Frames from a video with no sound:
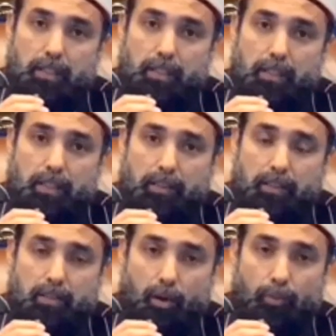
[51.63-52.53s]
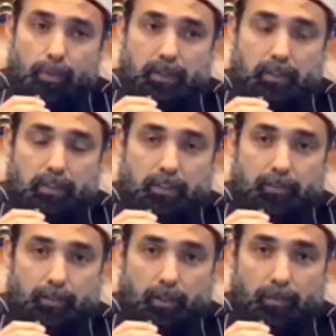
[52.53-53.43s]
It is open from
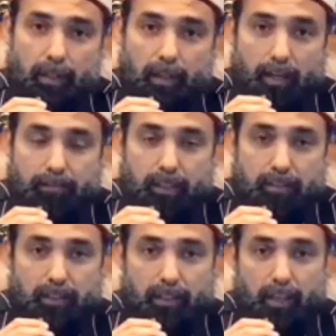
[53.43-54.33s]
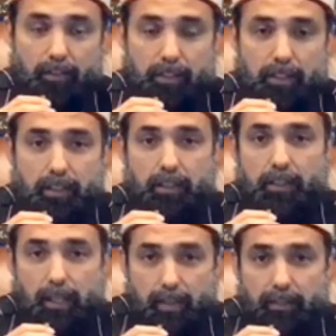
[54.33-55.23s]
the after Taraweeh till the
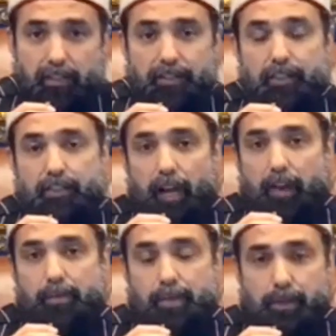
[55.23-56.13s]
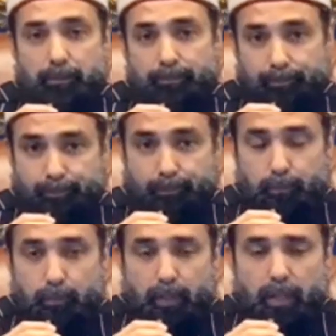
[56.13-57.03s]
Fajr times.
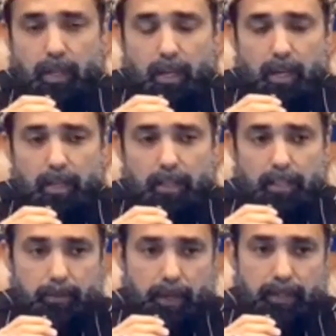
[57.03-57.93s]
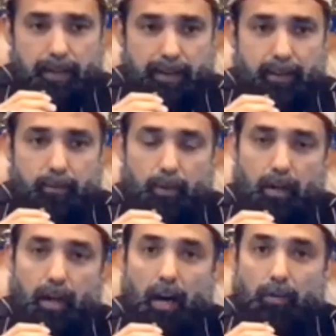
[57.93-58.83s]
Keep any animal
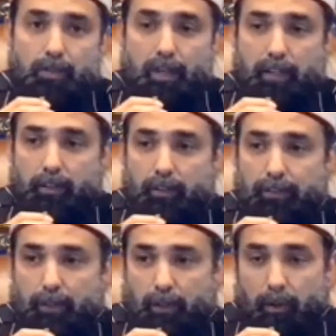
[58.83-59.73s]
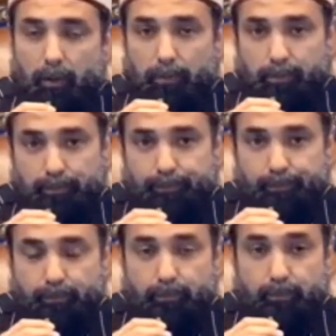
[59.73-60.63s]
outside of your home,
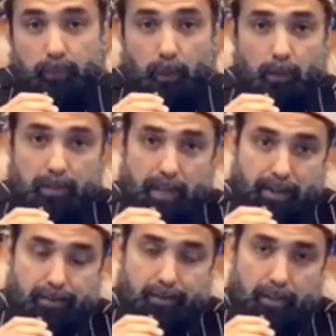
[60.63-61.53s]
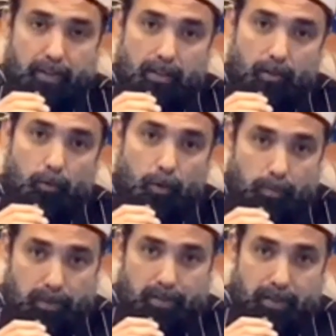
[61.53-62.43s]
because the angel will be
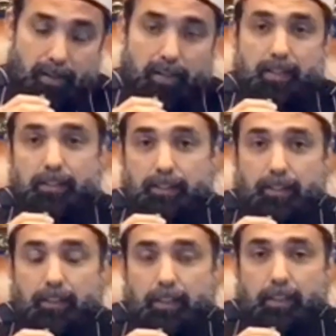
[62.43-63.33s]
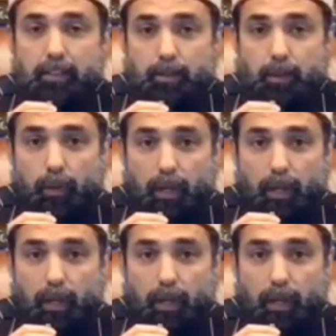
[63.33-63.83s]
scared to come